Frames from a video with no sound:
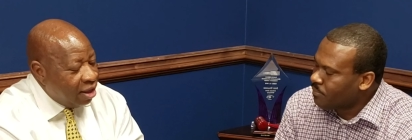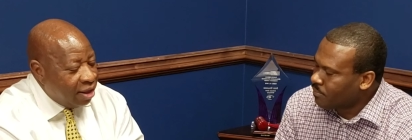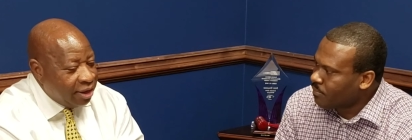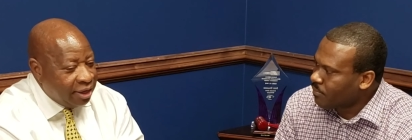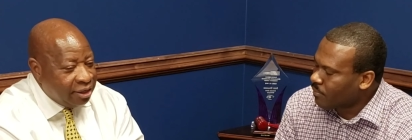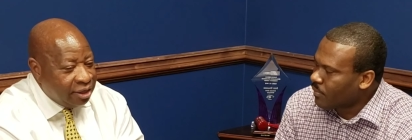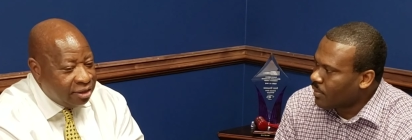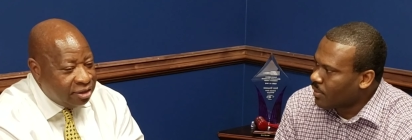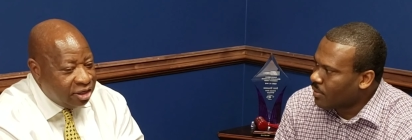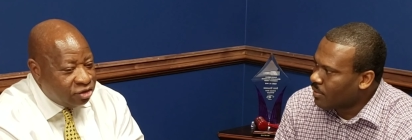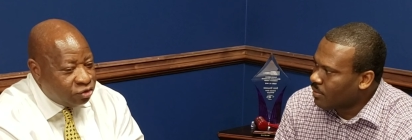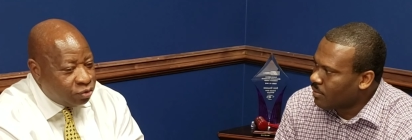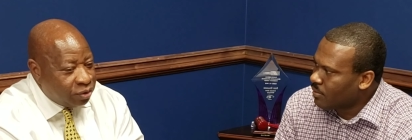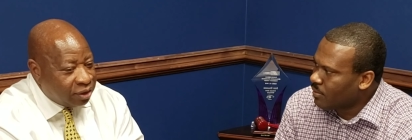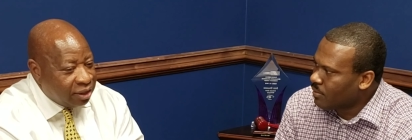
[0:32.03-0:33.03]
Speaker 1: uh, in the
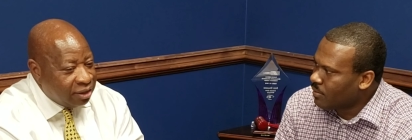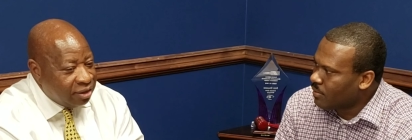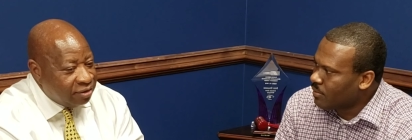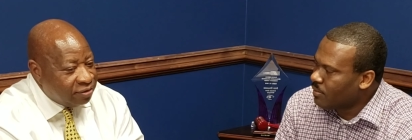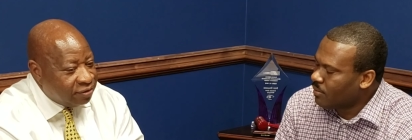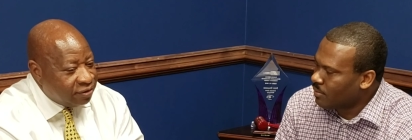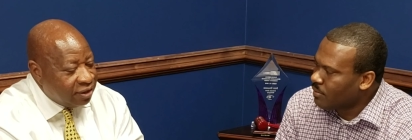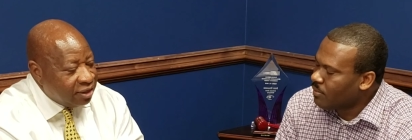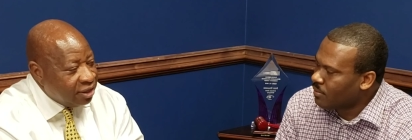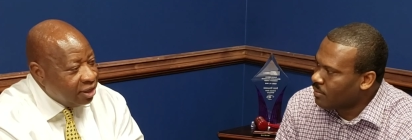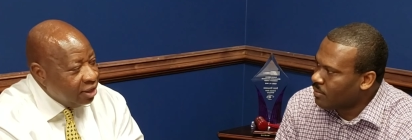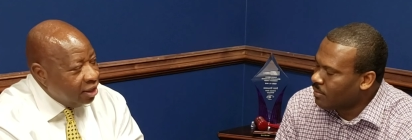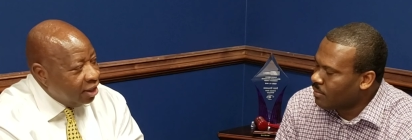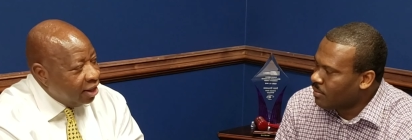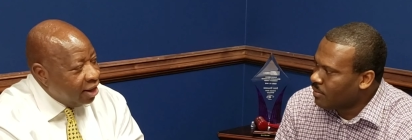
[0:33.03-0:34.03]
district in the
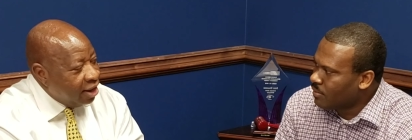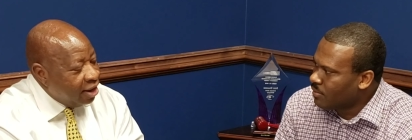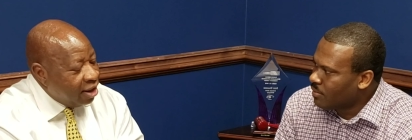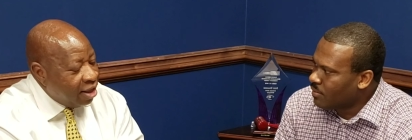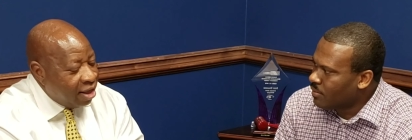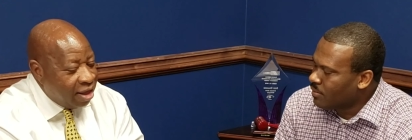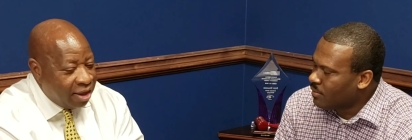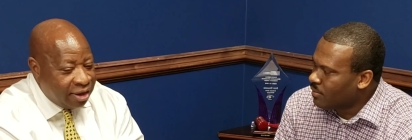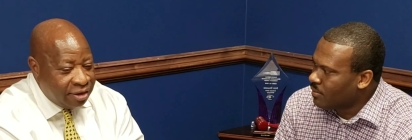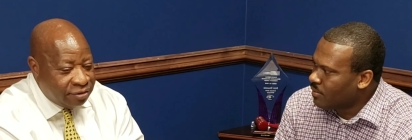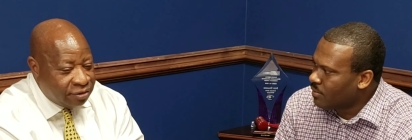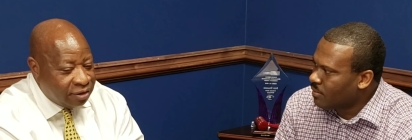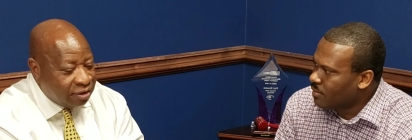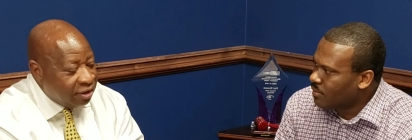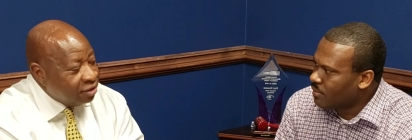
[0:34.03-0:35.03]
city. And uh,
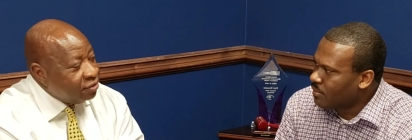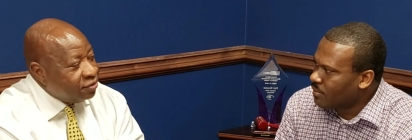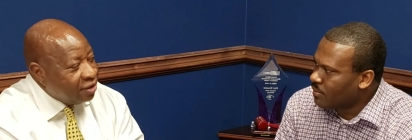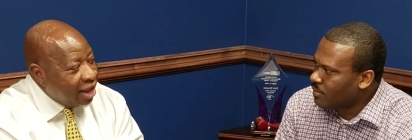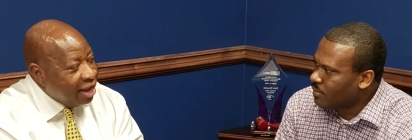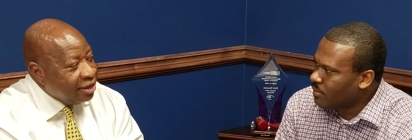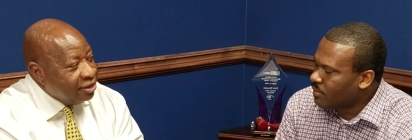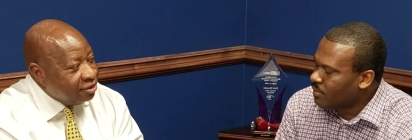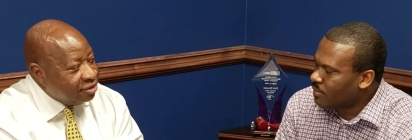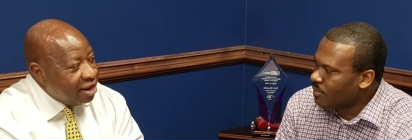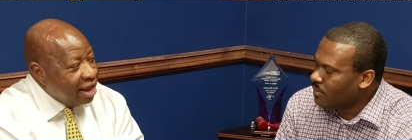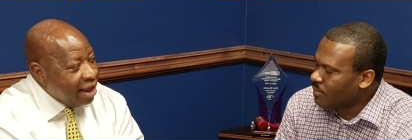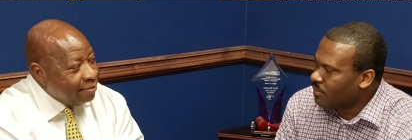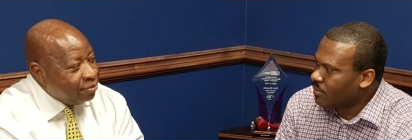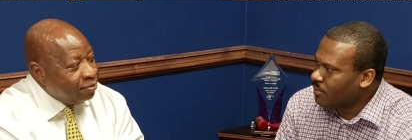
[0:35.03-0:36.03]
it's an exciting
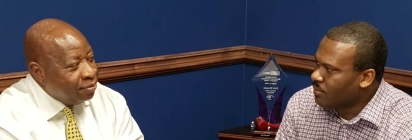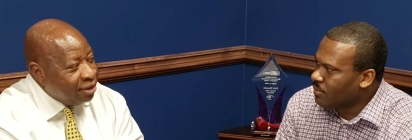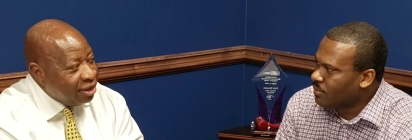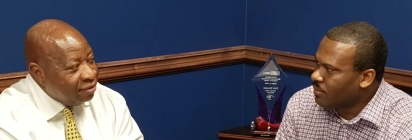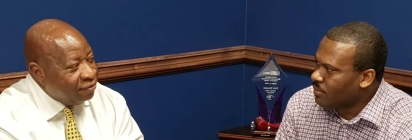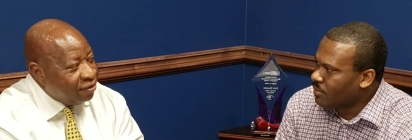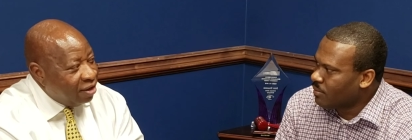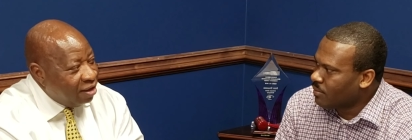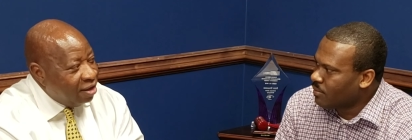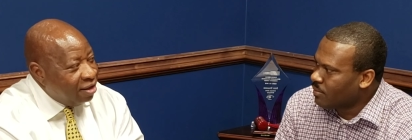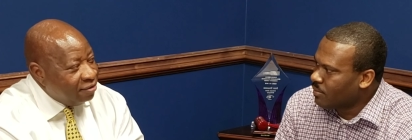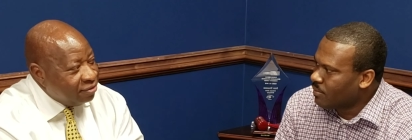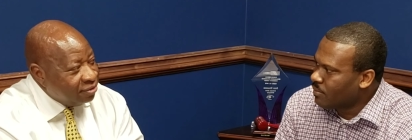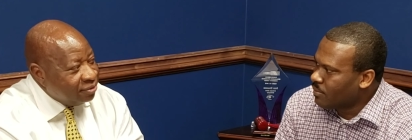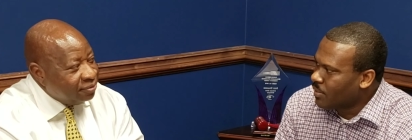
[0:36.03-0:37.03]
time to be
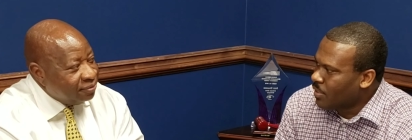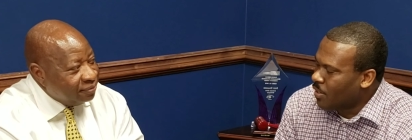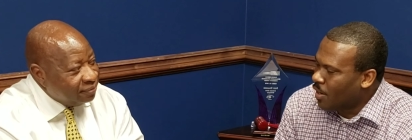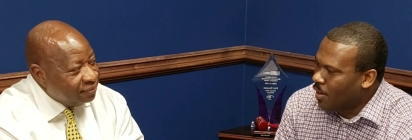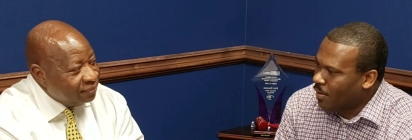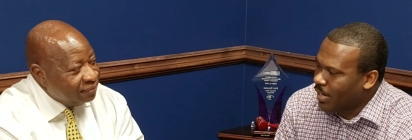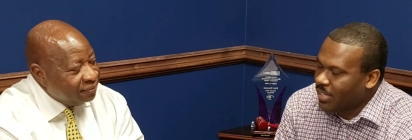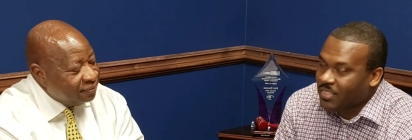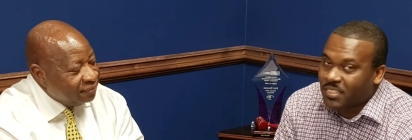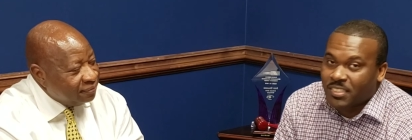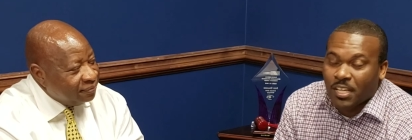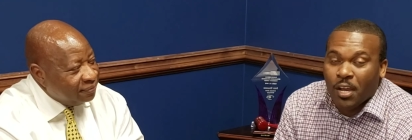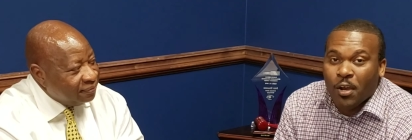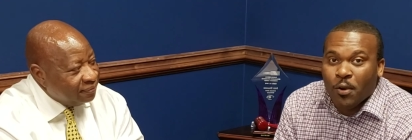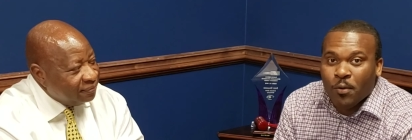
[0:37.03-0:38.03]
involved.
Speaker 2: All right.
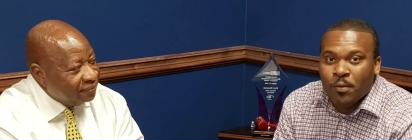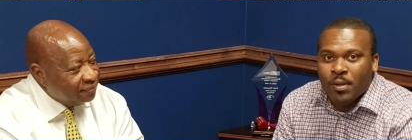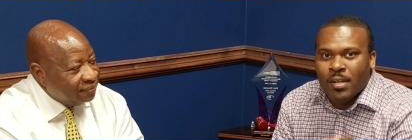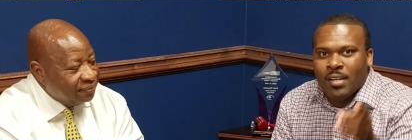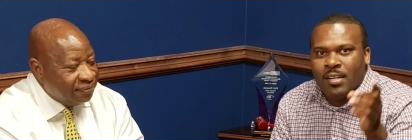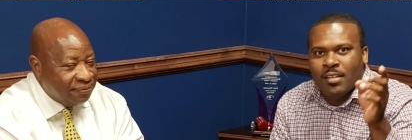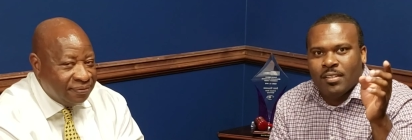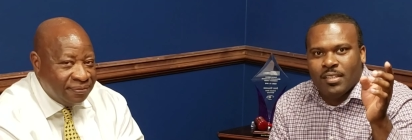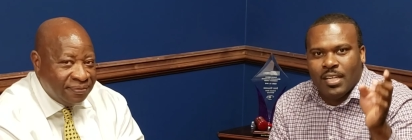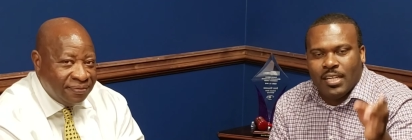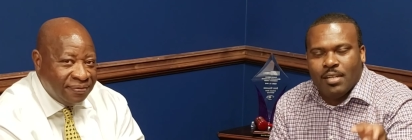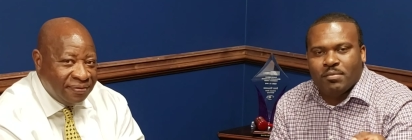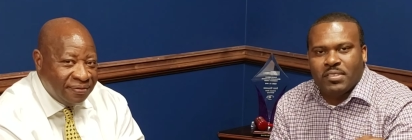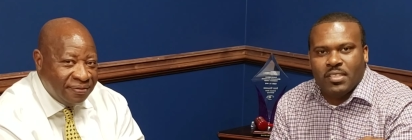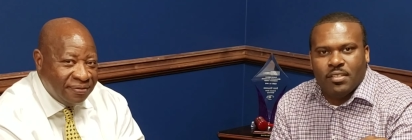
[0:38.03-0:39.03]
So,
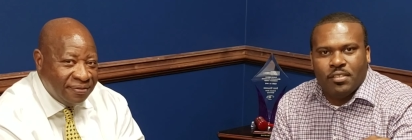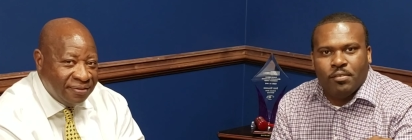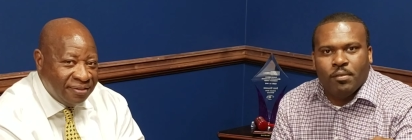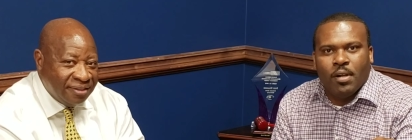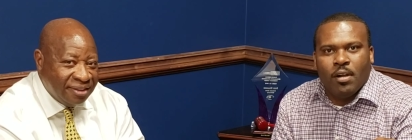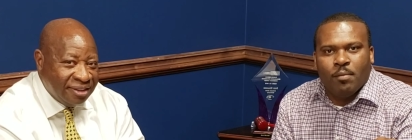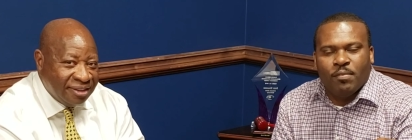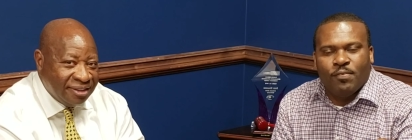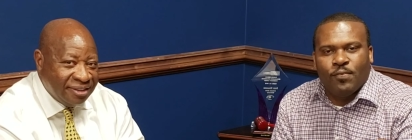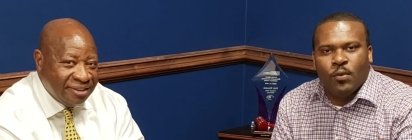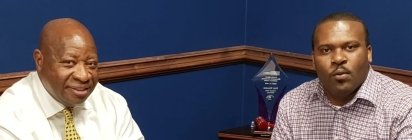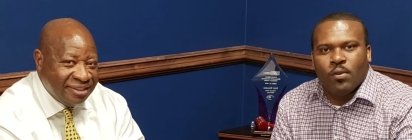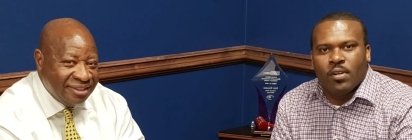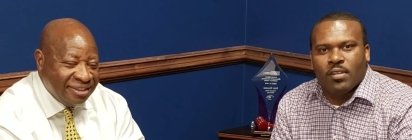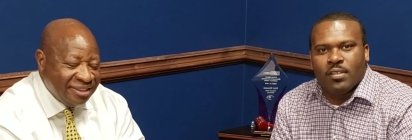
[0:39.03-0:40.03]
like I was telling you all
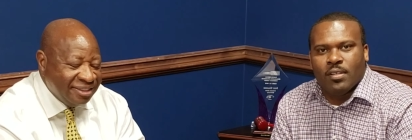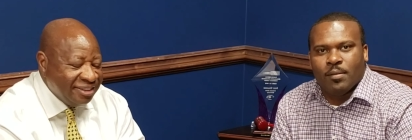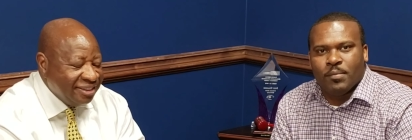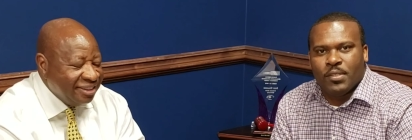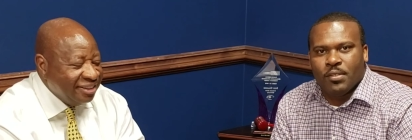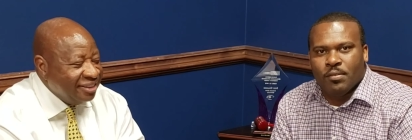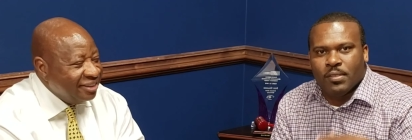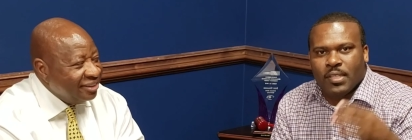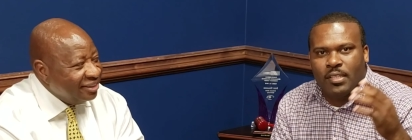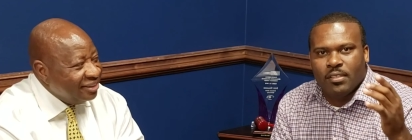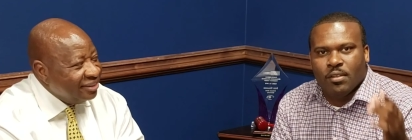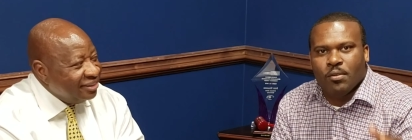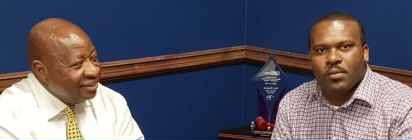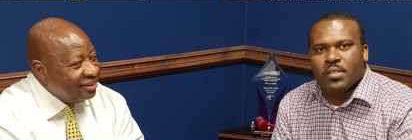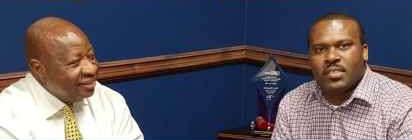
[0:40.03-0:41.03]
before, I'm doing a
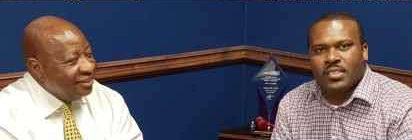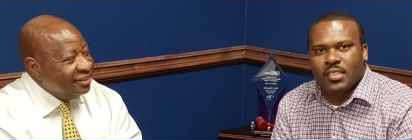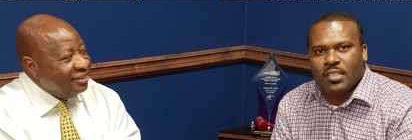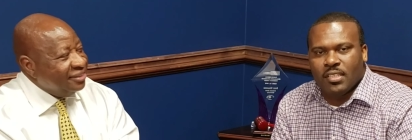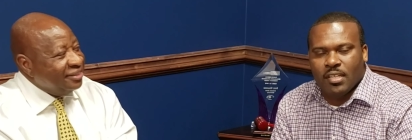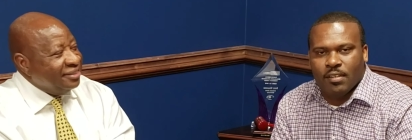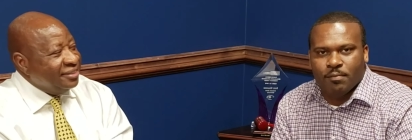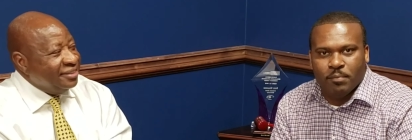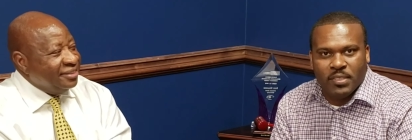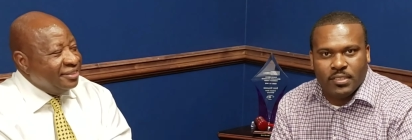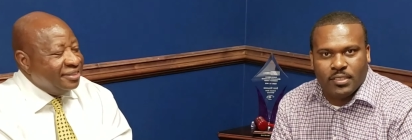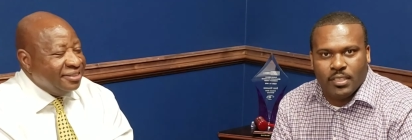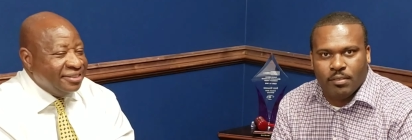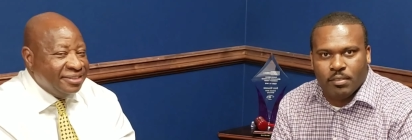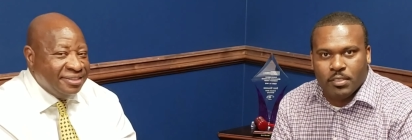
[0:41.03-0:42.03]
Know Your City Government
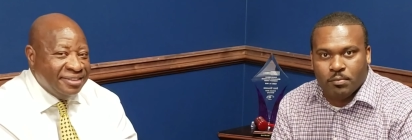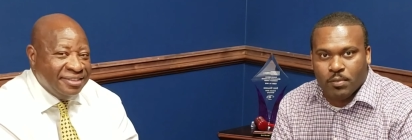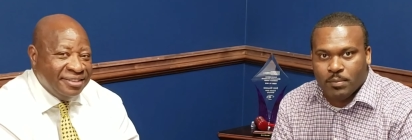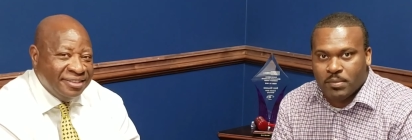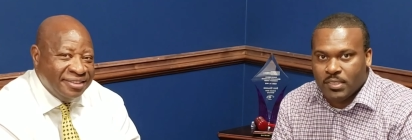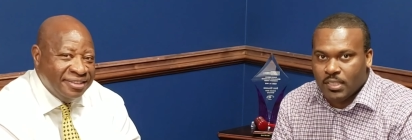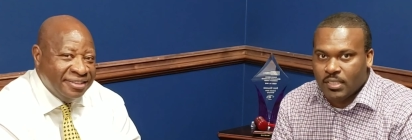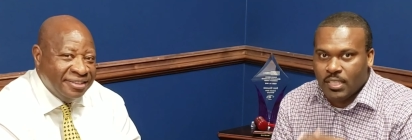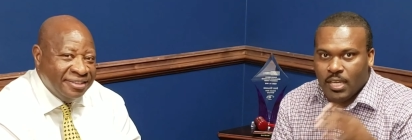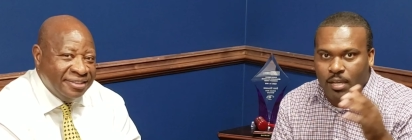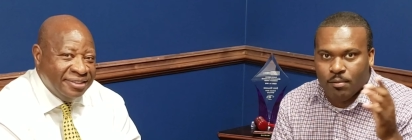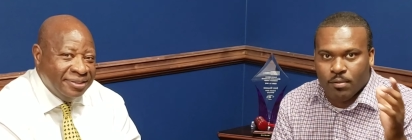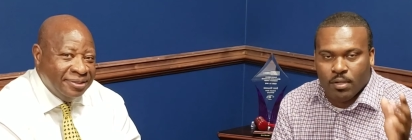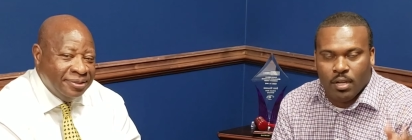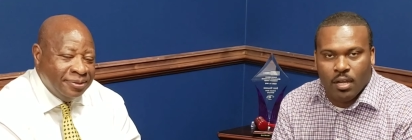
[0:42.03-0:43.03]
series where I'm sitting
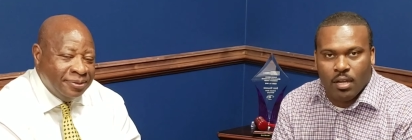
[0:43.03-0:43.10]
down with